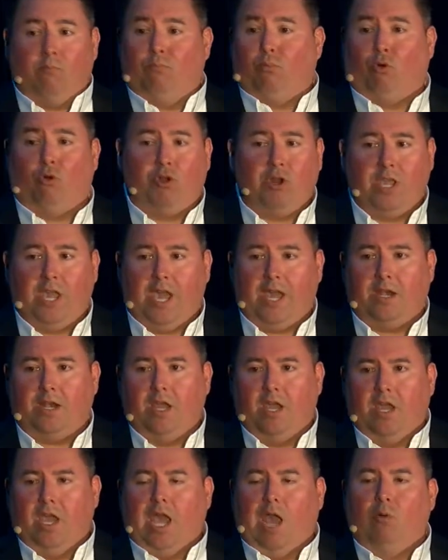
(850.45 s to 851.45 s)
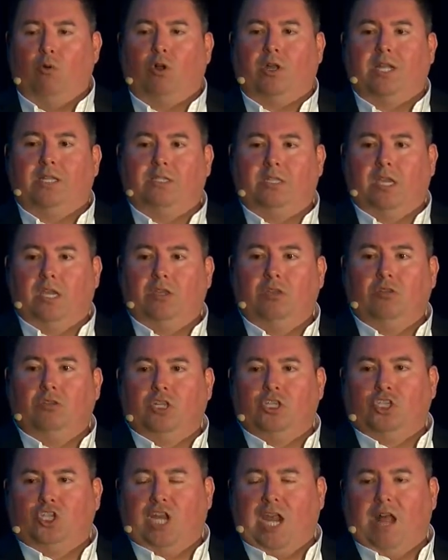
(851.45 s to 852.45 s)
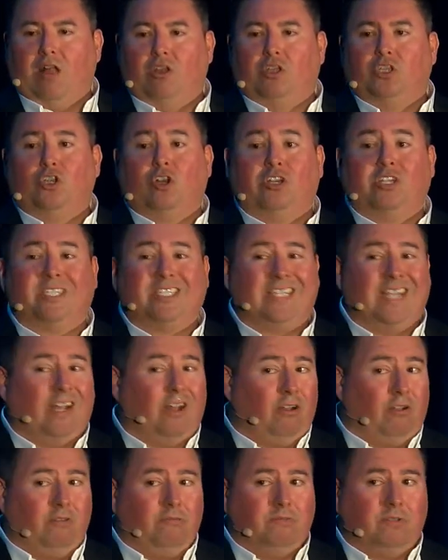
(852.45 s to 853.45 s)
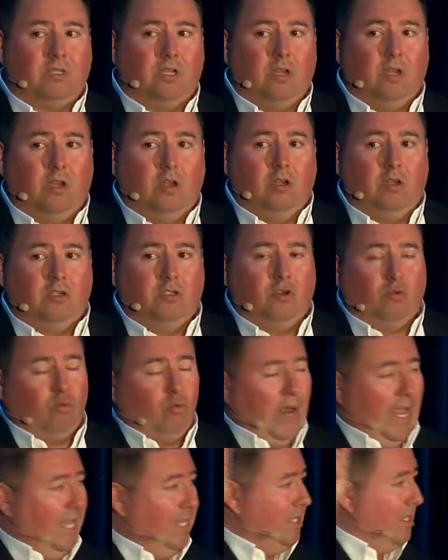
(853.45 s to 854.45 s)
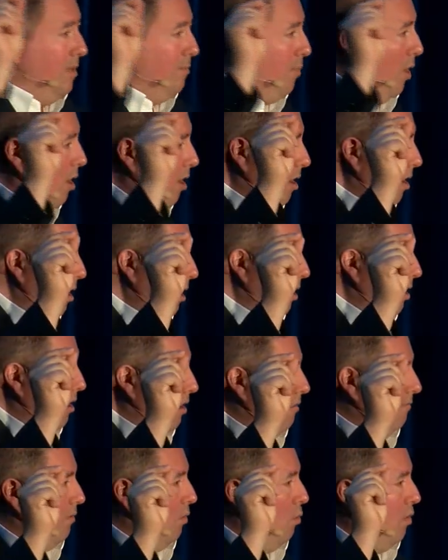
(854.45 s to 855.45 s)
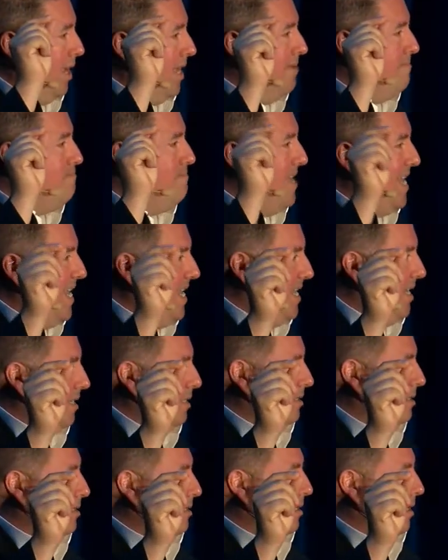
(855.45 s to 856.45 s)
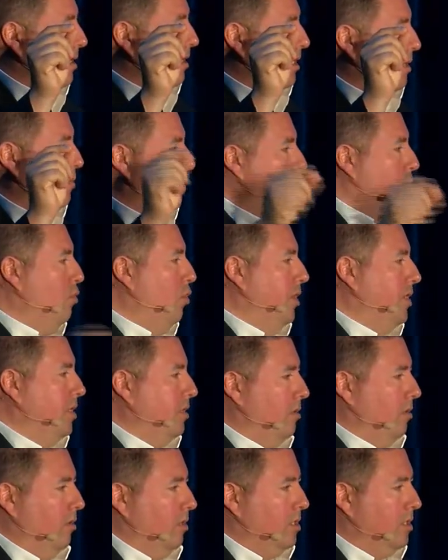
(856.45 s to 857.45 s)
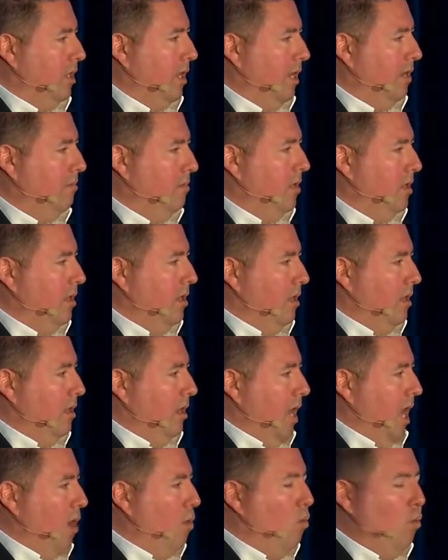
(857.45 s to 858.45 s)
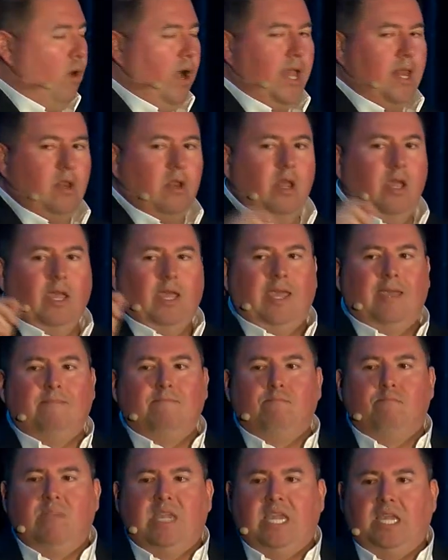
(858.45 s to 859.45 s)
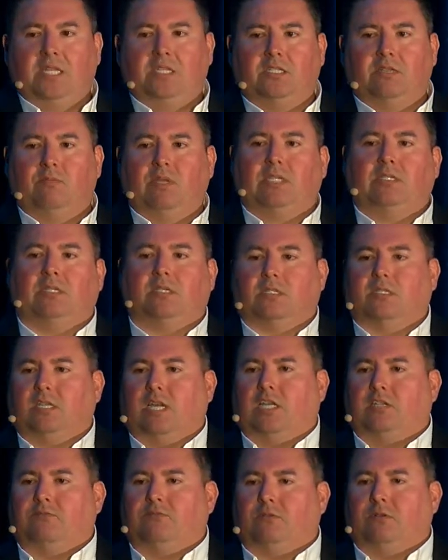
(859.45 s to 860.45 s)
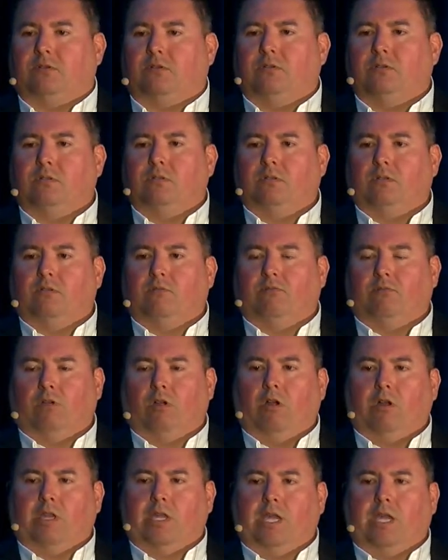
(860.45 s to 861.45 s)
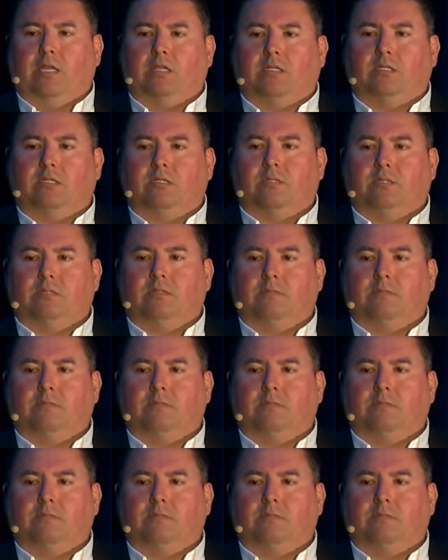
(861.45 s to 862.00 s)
born yet, and we'll continue to challenge ourselves to raise the bar for what it means to be a Boys and Girls Club and what it means to be successful for our kids.